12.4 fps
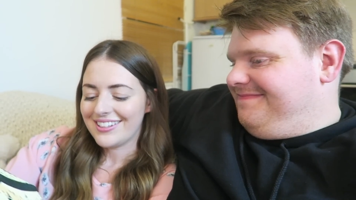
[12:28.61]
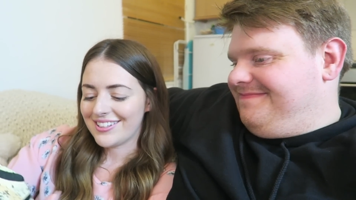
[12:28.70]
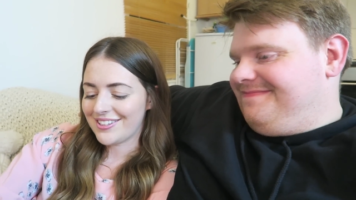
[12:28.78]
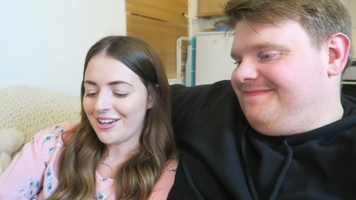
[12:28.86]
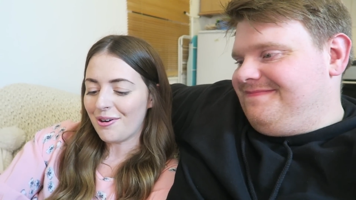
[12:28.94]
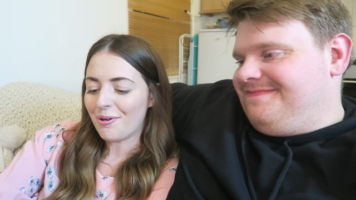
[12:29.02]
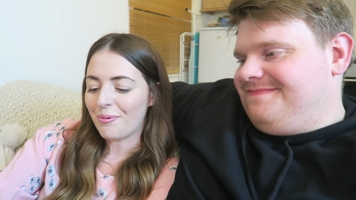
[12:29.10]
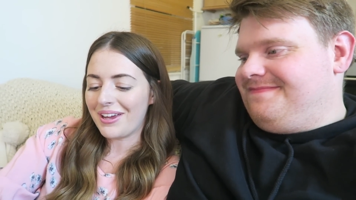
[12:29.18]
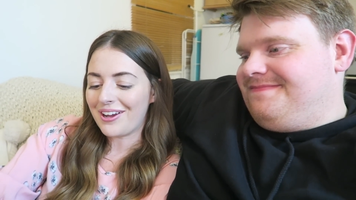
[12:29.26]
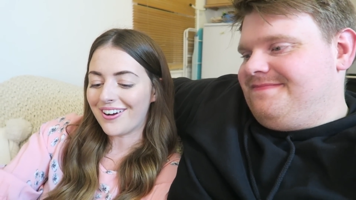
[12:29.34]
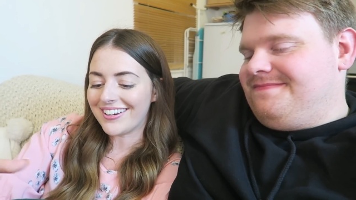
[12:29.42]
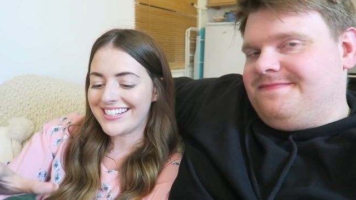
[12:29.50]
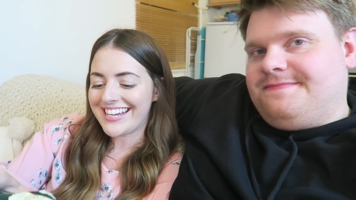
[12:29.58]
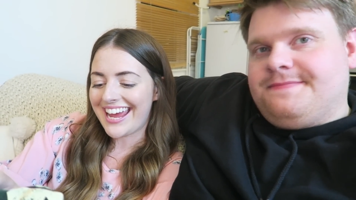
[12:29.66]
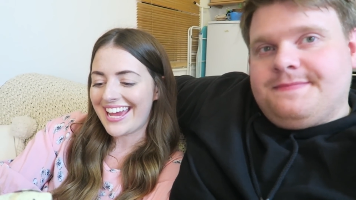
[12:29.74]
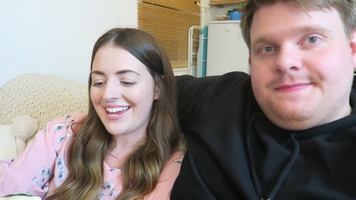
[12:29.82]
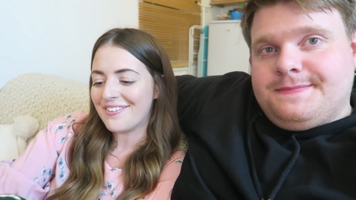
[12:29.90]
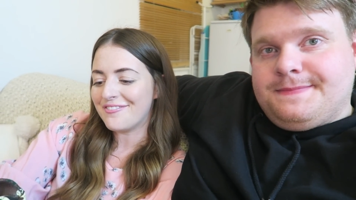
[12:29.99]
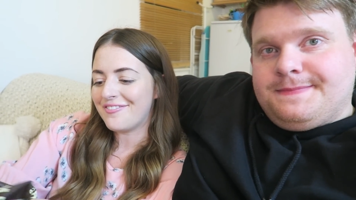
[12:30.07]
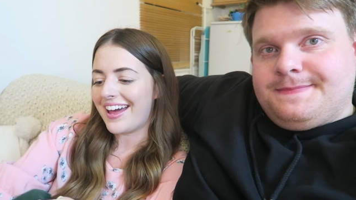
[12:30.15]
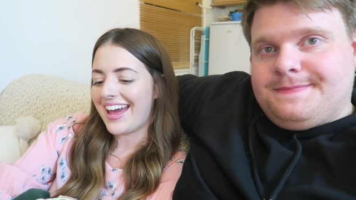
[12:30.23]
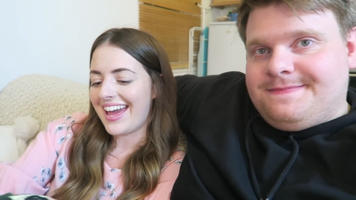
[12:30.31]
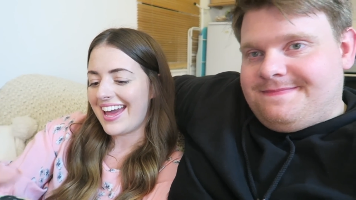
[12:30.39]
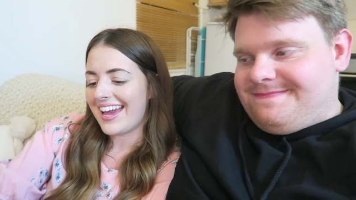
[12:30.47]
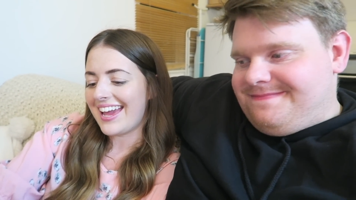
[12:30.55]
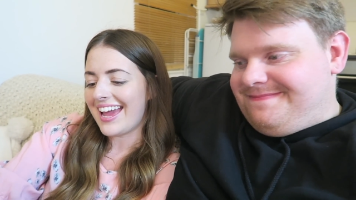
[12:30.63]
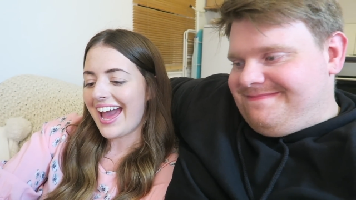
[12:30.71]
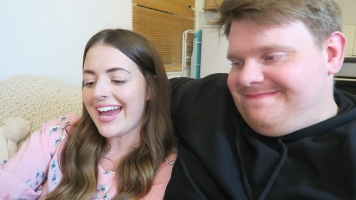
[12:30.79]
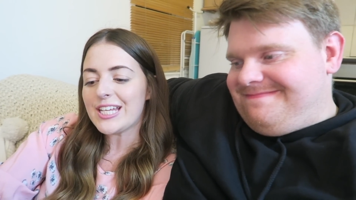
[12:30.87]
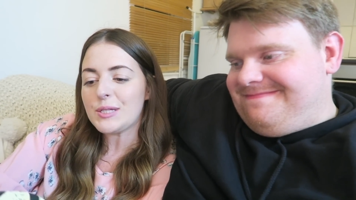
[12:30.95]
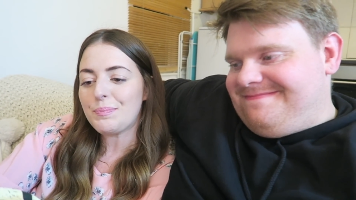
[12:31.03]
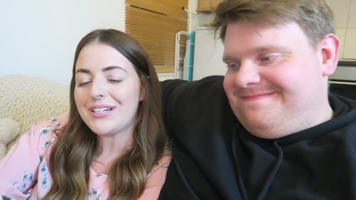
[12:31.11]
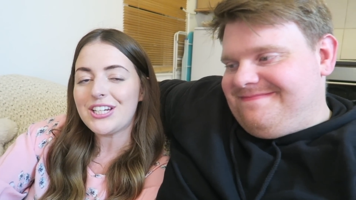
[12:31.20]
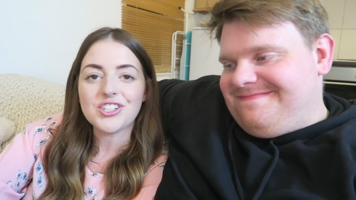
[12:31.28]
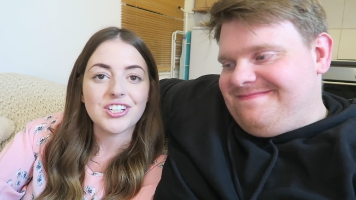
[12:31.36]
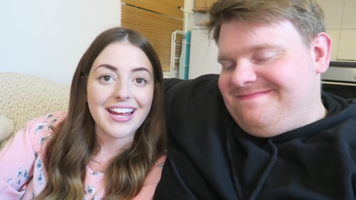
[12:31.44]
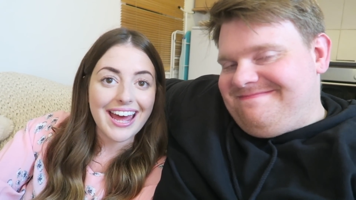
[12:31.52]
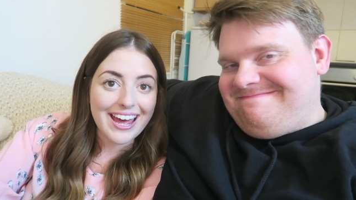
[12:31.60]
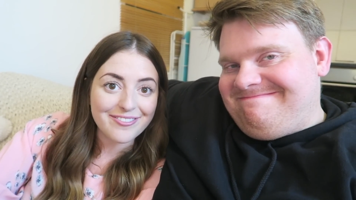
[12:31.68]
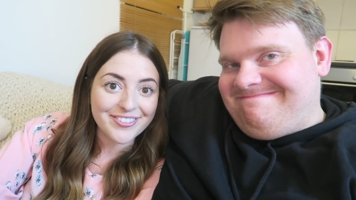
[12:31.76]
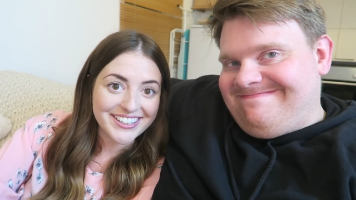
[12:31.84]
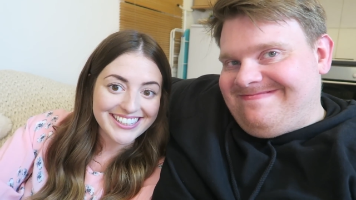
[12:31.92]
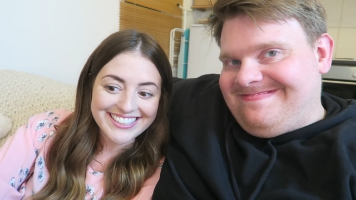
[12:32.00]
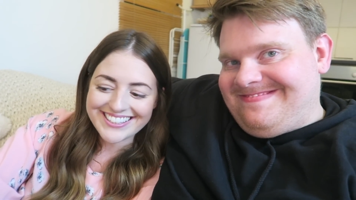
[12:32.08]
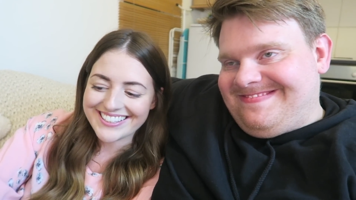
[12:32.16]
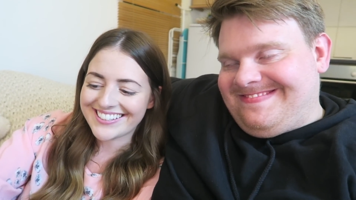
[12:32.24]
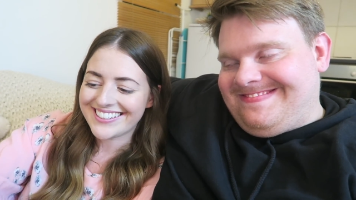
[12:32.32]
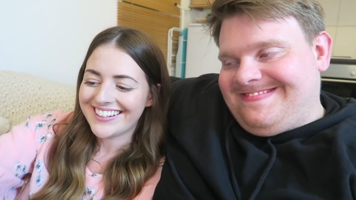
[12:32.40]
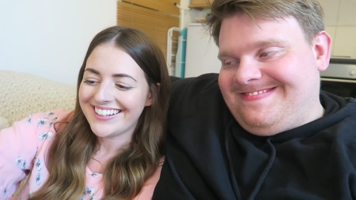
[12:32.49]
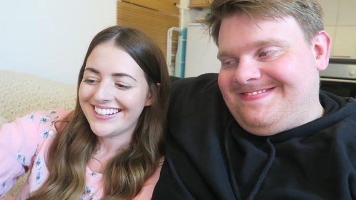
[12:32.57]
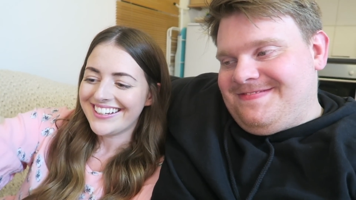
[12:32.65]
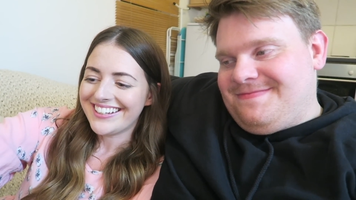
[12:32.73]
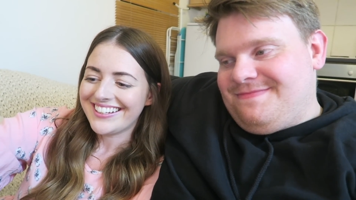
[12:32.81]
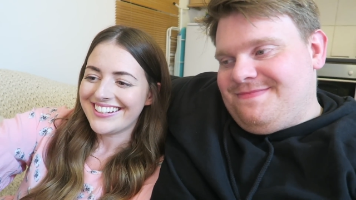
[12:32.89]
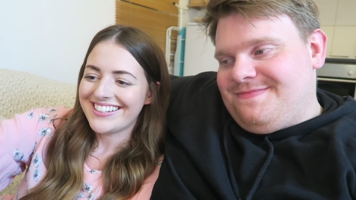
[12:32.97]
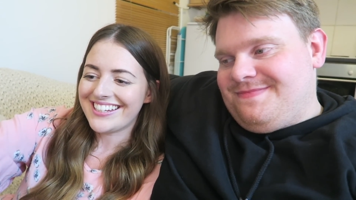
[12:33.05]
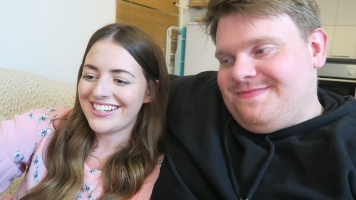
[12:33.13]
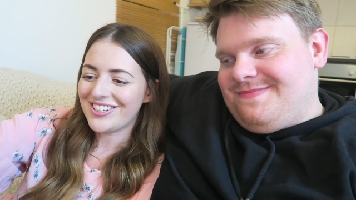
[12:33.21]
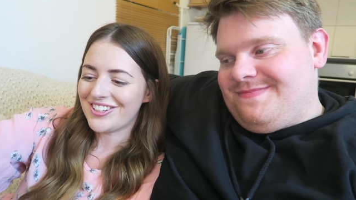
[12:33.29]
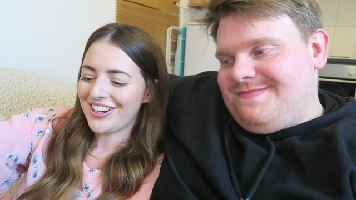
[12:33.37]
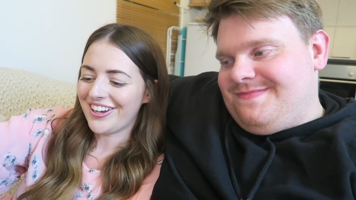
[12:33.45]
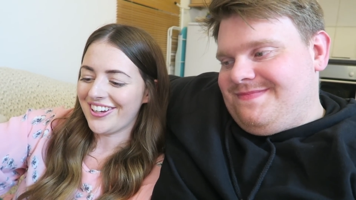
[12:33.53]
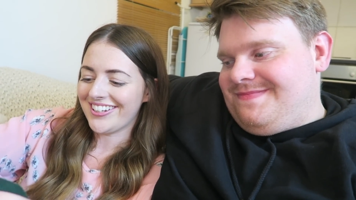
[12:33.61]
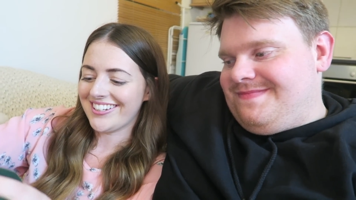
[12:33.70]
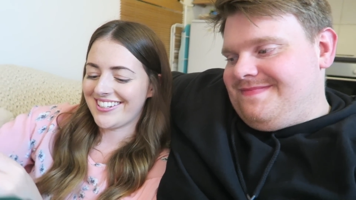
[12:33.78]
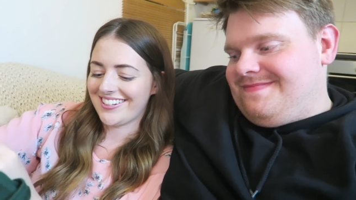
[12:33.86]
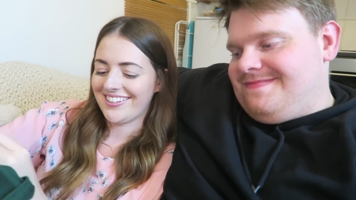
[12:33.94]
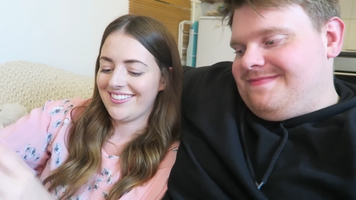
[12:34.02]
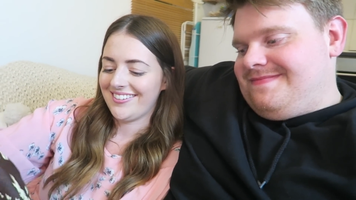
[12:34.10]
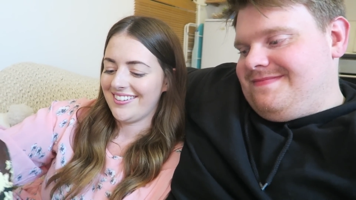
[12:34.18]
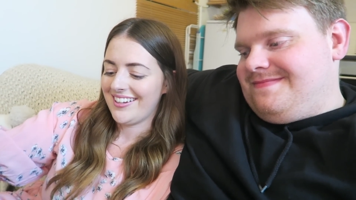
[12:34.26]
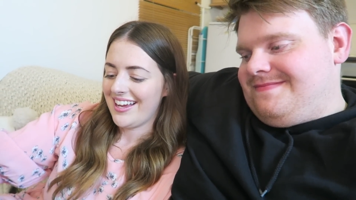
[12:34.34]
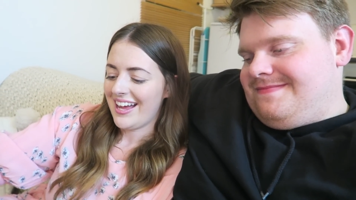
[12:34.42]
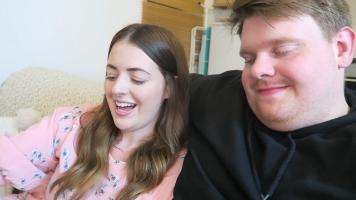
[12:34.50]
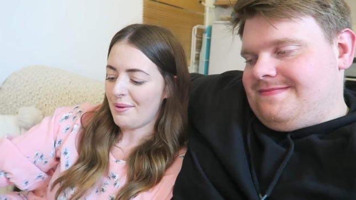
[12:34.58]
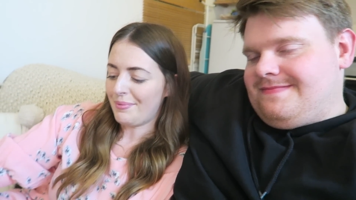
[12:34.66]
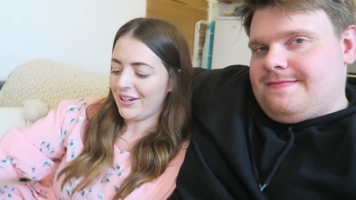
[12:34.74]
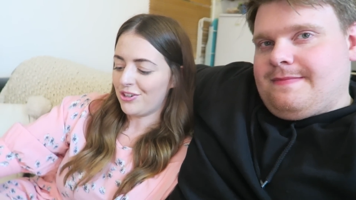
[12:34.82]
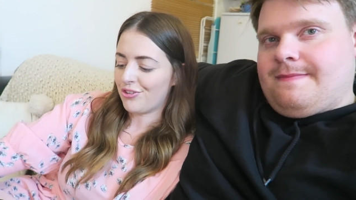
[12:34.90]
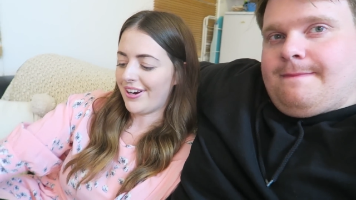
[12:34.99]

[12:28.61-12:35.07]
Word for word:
Speaker 1: So we got Dave a Expedition Everest t-shirt. I might